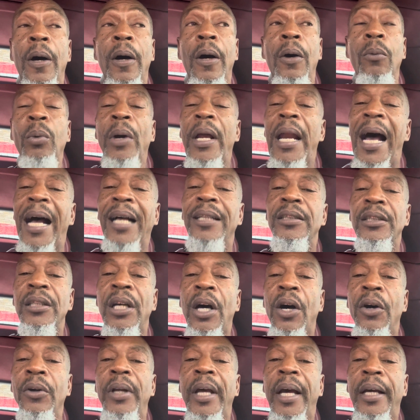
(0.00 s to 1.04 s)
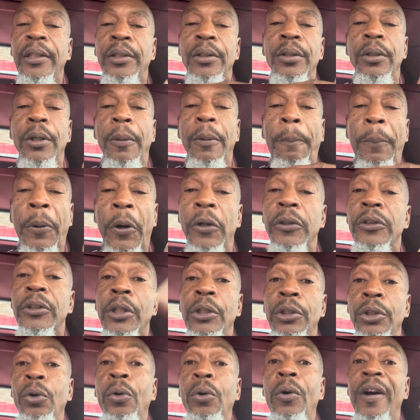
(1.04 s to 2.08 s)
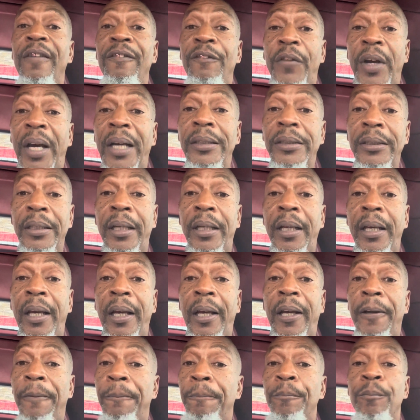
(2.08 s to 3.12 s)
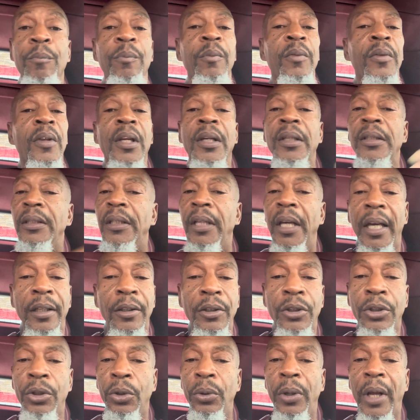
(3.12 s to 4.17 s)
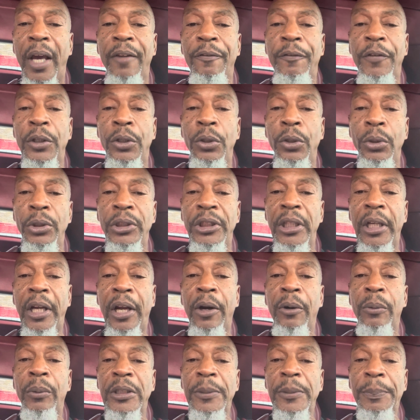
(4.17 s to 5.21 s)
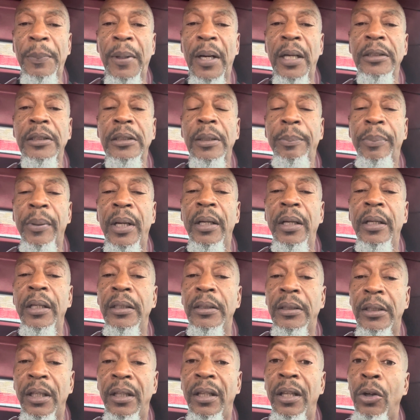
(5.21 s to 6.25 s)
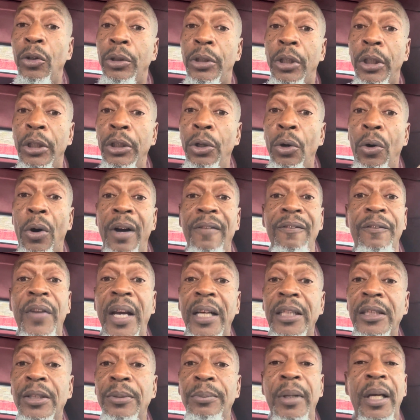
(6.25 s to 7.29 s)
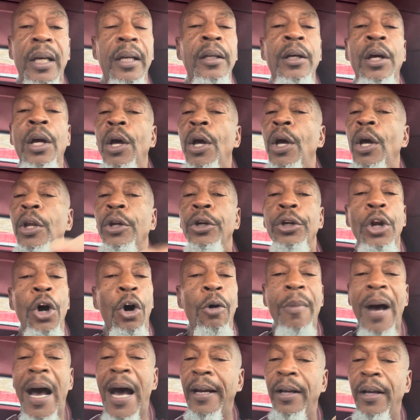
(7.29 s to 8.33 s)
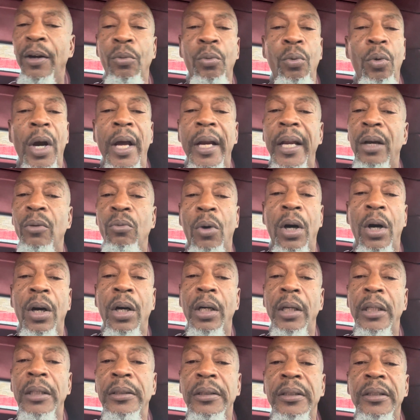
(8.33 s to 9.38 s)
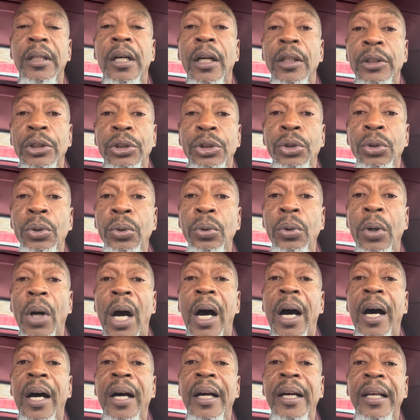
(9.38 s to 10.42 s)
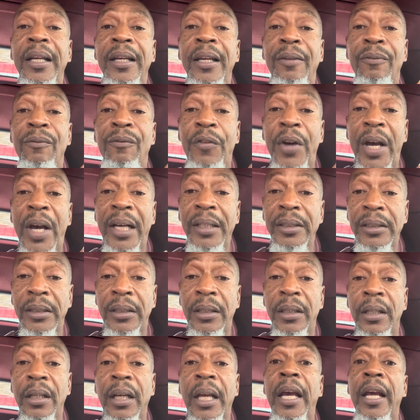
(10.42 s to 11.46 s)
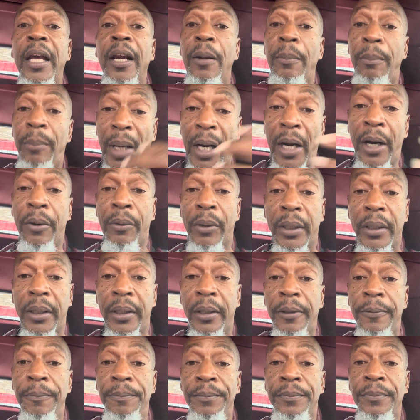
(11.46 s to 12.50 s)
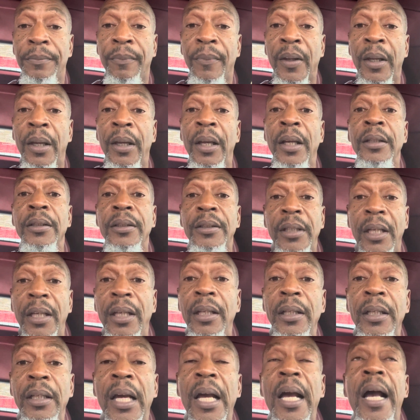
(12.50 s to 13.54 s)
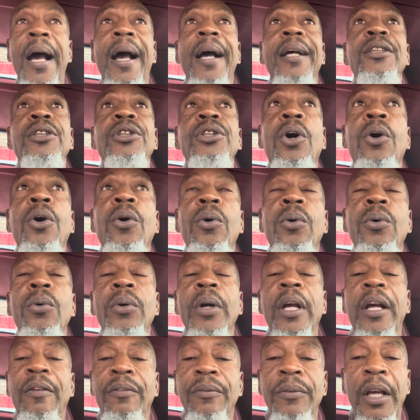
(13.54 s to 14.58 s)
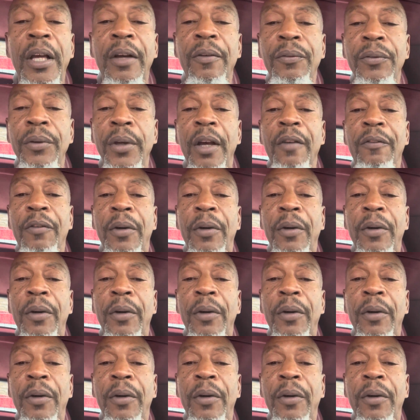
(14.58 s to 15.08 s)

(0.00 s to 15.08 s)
when I saw that the person you invested in didn't do their fiduciary responsibility to your investment, no matter what it was, because you are an investor in America. See? And so if